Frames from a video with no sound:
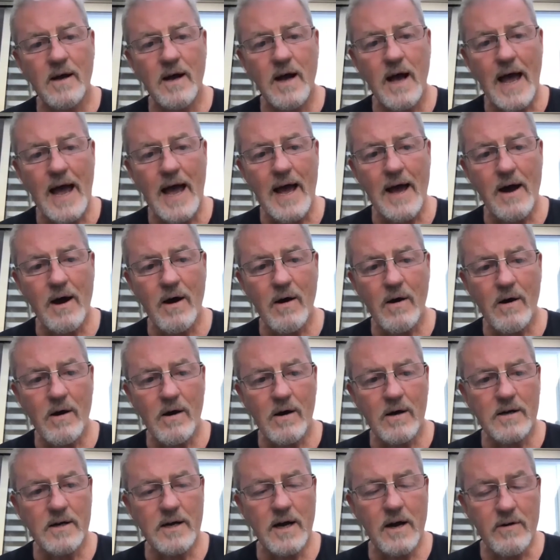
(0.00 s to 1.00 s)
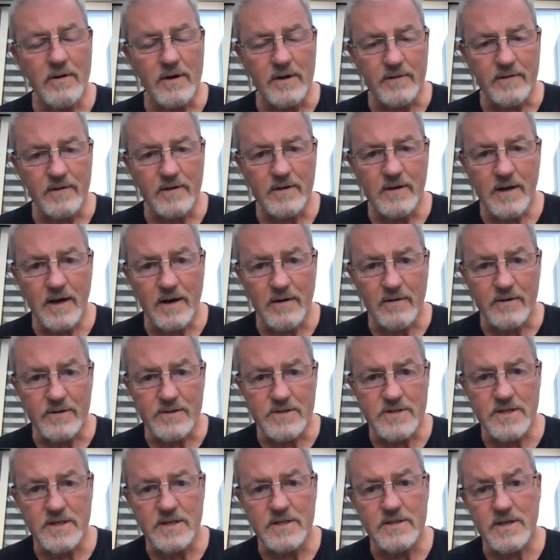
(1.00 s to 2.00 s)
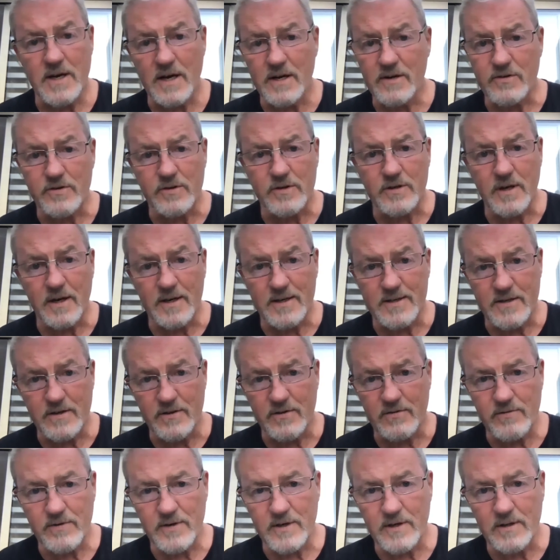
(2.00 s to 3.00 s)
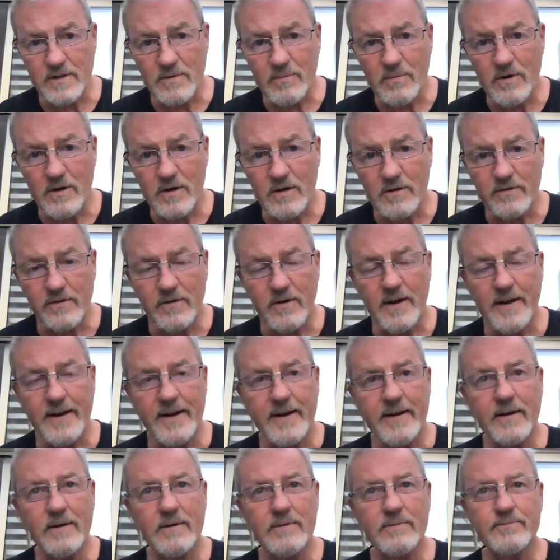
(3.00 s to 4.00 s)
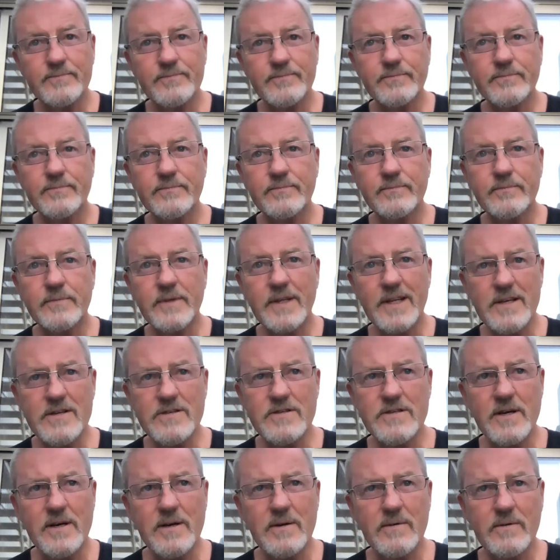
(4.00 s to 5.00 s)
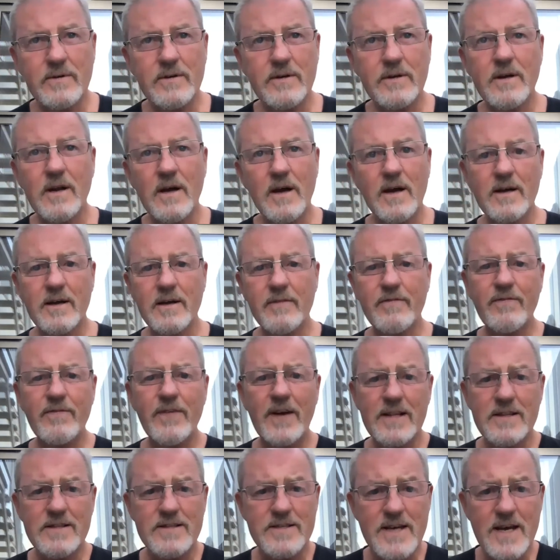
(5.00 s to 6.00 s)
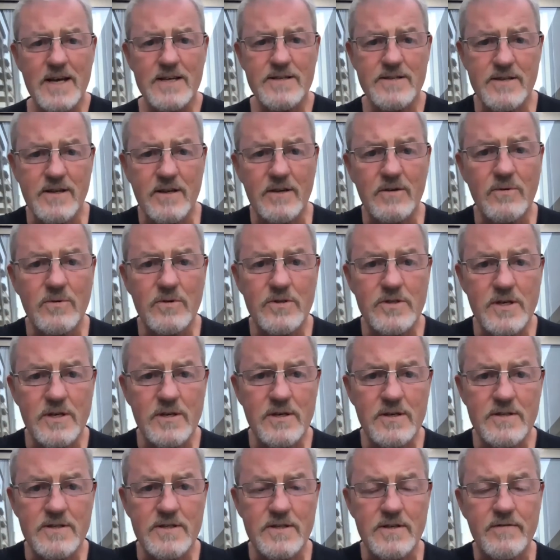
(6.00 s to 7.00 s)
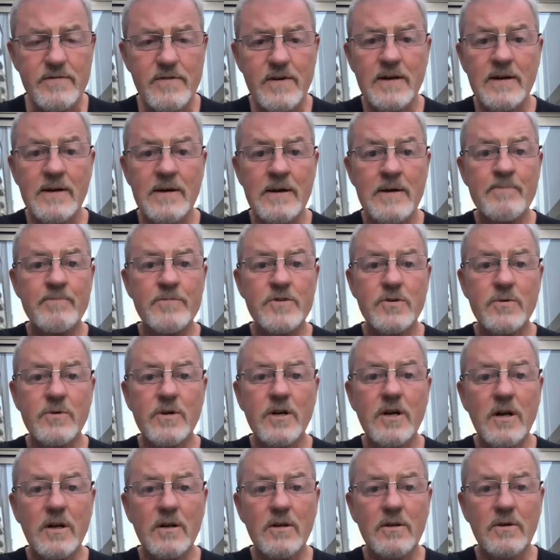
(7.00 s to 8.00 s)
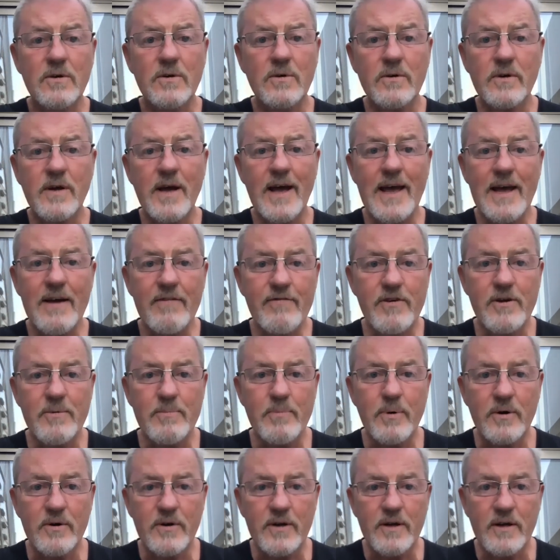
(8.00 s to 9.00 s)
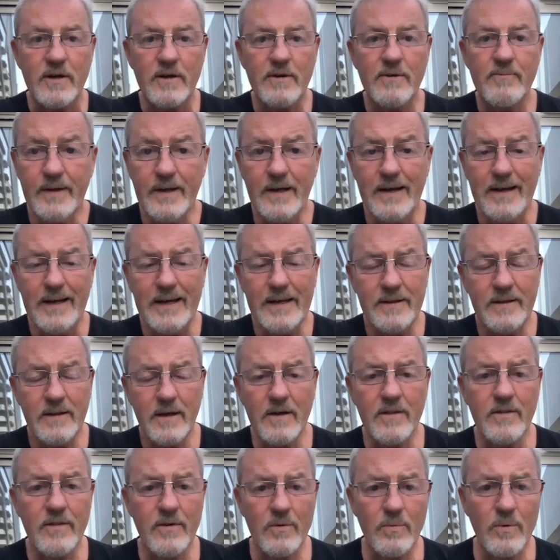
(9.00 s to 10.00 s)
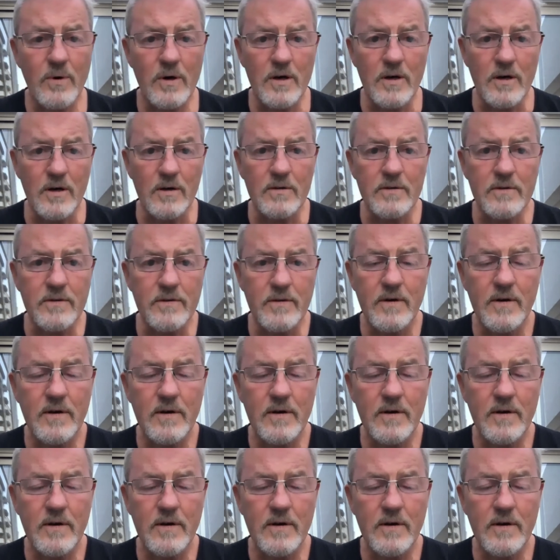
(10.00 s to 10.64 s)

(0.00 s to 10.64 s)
our current currencies, 193 in the world right now, this sounded like a fantastic alternative to include everybody in the world